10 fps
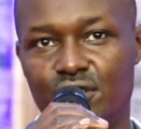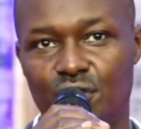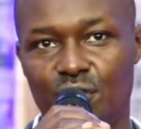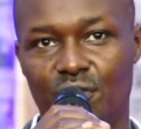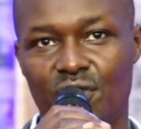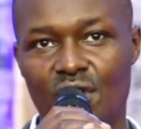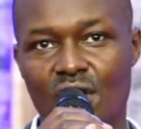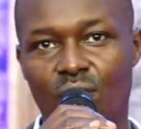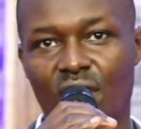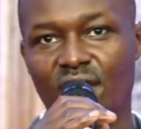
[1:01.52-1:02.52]
truth.
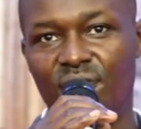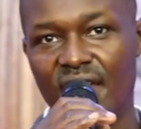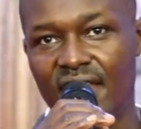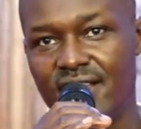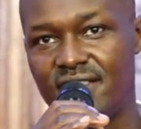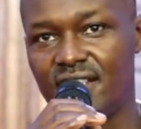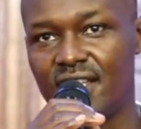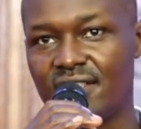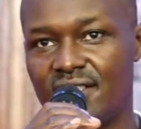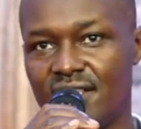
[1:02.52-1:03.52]
For the Father is
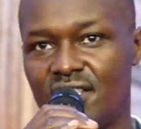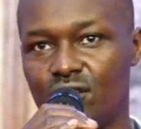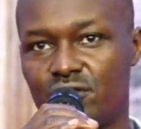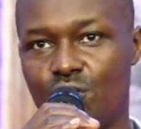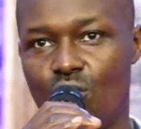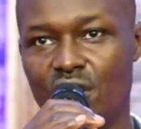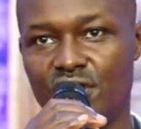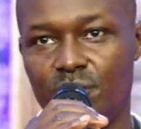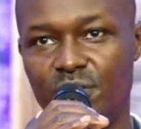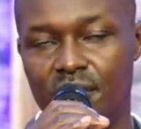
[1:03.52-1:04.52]
seeking such out to
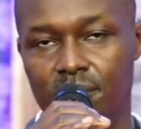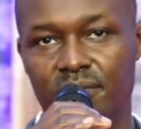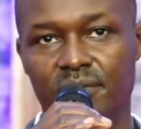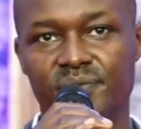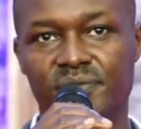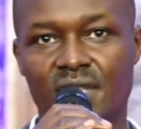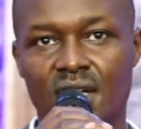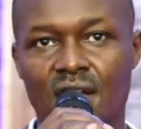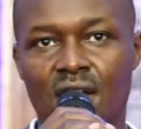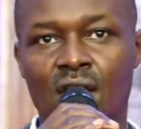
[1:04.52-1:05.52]
worship him.
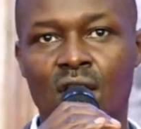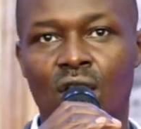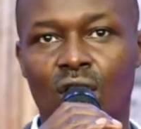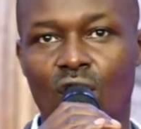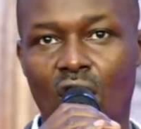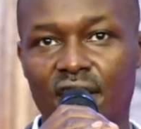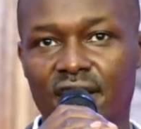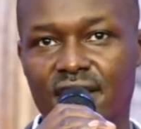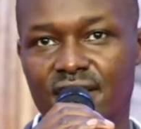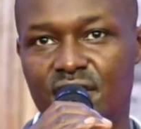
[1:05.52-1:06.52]
God
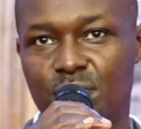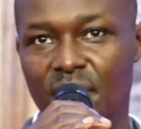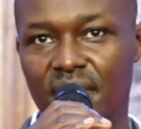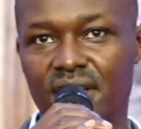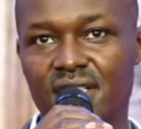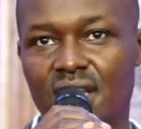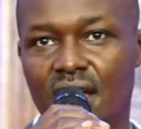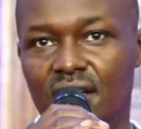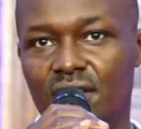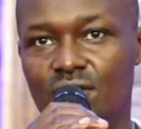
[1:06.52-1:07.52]
is spirit,
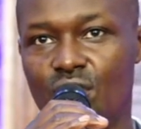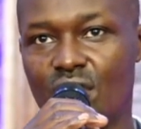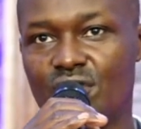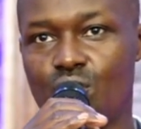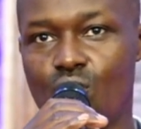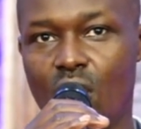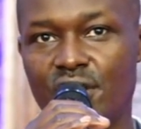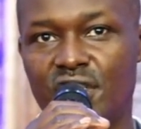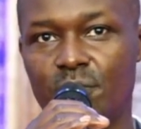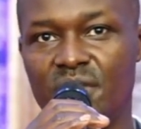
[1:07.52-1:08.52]
and those who
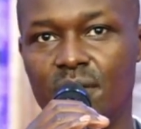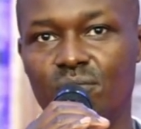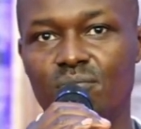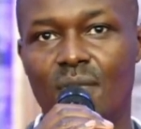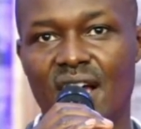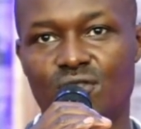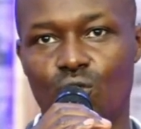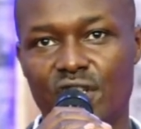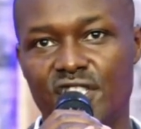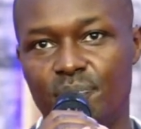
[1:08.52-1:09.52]
worship him must
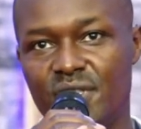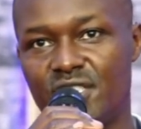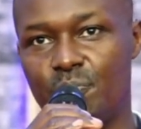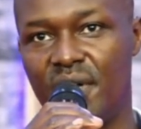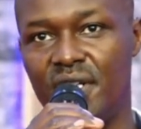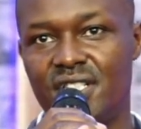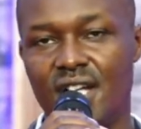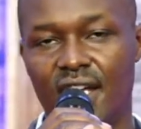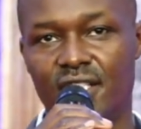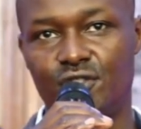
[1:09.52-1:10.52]
worship in spirit
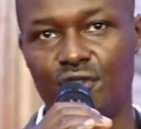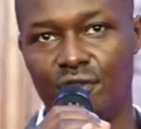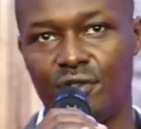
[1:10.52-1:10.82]
and in truth.